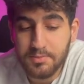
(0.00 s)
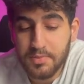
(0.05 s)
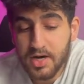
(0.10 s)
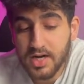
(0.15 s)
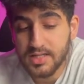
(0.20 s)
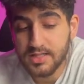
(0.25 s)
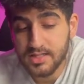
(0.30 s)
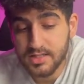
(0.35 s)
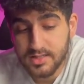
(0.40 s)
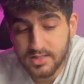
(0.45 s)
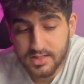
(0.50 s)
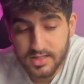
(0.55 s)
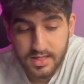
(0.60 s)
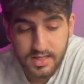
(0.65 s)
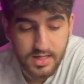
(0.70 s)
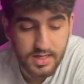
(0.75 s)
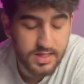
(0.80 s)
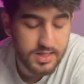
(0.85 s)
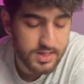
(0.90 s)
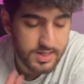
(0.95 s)
But
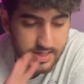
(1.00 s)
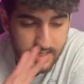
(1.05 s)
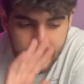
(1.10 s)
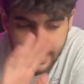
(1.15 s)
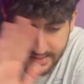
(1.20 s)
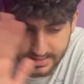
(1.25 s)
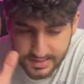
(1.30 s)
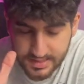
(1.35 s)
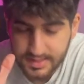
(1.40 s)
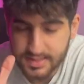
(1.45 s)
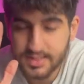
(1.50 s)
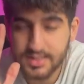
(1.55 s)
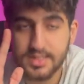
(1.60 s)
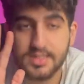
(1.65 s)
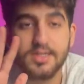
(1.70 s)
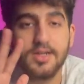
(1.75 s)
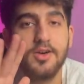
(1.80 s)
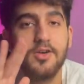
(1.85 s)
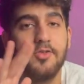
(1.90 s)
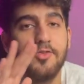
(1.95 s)
in case,
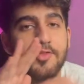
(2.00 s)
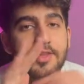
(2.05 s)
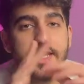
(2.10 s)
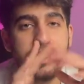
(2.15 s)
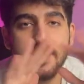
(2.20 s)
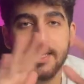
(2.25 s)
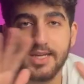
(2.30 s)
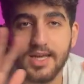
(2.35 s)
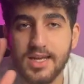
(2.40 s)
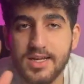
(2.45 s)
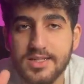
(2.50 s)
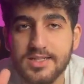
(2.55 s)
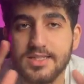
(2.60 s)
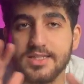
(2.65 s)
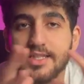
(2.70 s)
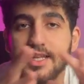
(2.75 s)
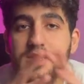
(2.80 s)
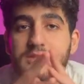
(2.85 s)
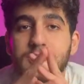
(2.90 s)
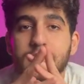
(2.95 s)
only in case
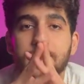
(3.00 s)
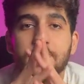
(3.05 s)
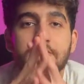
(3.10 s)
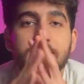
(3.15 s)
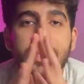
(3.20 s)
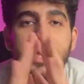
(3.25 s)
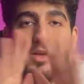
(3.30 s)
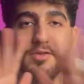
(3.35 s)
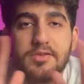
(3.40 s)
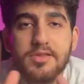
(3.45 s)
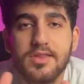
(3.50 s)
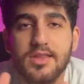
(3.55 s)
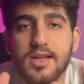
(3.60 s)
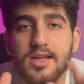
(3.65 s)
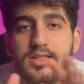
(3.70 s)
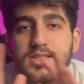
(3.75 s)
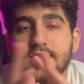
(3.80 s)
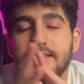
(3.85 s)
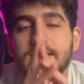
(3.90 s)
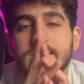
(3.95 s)
that you're okay with
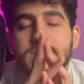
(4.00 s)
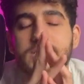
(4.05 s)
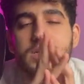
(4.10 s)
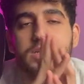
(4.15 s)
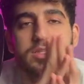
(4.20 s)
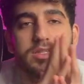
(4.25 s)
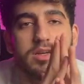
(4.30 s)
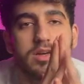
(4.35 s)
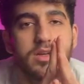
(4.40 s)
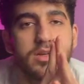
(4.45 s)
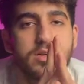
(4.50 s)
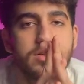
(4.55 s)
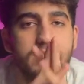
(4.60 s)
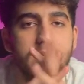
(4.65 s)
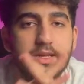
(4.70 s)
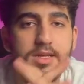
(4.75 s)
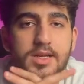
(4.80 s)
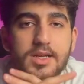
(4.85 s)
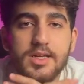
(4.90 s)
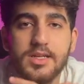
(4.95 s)
that, it's not gonna
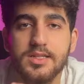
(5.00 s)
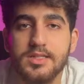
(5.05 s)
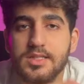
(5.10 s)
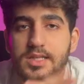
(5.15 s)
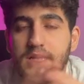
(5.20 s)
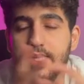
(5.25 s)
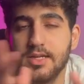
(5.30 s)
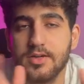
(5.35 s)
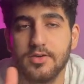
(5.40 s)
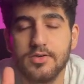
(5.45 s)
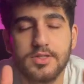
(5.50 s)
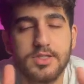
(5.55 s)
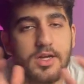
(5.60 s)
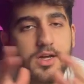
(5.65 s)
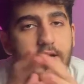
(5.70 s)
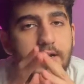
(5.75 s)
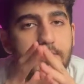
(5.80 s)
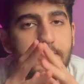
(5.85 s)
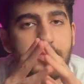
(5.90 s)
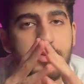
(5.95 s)
take your
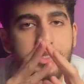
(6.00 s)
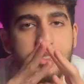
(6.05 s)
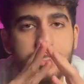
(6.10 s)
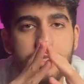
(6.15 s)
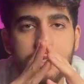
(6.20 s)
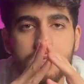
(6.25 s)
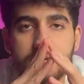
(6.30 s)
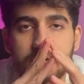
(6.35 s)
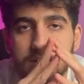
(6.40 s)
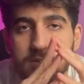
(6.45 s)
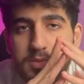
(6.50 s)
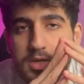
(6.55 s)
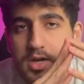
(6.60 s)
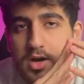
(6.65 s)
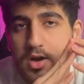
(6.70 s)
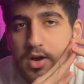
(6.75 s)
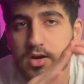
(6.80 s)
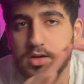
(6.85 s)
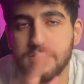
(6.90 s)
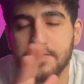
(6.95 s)
time or it's not gonna be
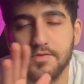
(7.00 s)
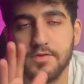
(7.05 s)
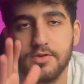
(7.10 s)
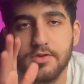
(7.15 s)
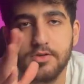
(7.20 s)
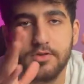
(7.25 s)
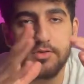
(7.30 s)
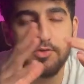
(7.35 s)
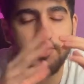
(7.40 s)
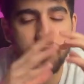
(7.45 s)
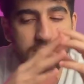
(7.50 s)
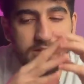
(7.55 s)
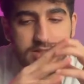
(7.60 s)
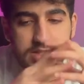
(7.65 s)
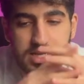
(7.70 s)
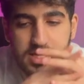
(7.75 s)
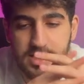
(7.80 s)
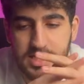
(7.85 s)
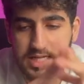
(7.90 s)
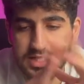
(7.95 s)
hard for you, you're
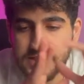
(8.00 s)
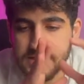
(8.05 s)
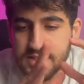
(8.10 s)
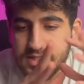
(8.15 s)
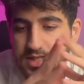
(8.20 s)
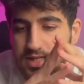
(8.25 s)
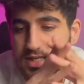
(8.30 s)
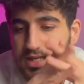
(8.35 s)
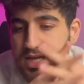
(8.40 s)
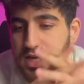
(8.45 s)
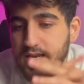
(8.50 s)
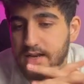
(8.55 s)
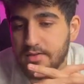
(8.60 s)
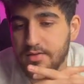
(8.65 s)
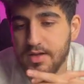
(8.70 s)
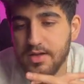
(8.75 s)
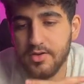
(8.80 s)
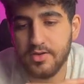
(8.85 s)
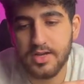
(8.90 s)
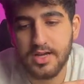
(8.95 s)
not against it in any
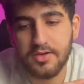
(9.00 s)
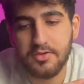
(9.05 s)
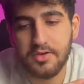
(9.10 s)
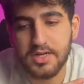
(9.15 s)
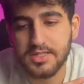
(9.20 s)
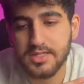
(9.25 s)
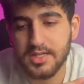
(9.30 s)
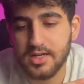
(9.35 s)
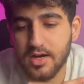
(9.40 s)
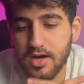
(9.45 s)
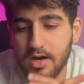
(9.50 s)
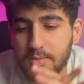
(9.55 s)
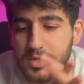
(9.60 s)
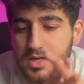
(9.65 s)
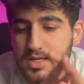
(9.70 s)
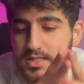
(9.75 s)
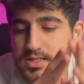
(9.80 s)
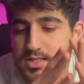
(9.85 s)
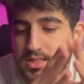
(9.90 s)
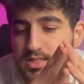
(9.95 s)
way, you can write a
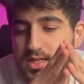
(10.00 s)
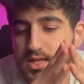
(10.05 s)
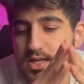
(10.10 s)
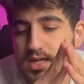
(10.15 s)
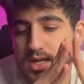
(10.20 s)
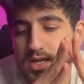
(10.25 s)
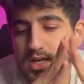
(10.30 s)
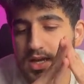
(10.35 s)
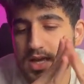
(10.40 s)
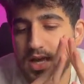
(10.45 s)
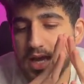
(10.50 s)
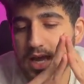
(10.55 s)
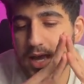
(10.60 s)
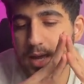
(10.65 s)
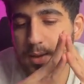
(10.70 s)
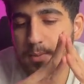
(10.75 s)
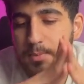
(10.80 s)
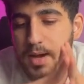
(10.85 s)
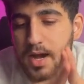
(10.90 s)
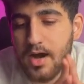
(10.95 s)
comment
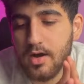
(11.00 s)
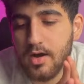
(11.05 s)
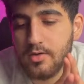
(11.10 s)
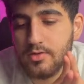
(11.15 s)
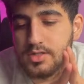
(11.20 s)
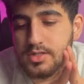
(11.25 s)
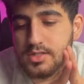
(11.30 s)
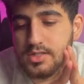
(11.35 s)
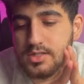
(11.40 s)
about